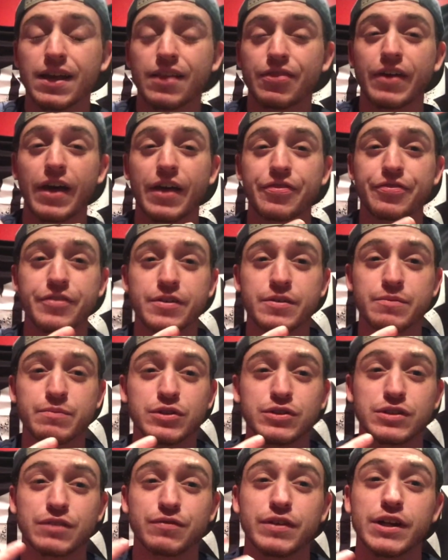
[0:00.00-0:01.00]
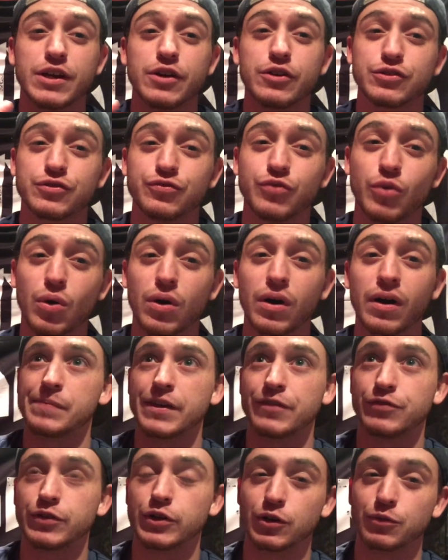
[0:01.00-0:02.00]
that the music video is for.
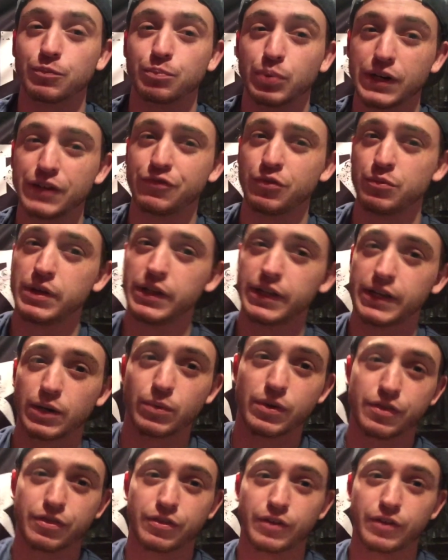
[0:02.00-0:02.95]
If you're pretty familiar with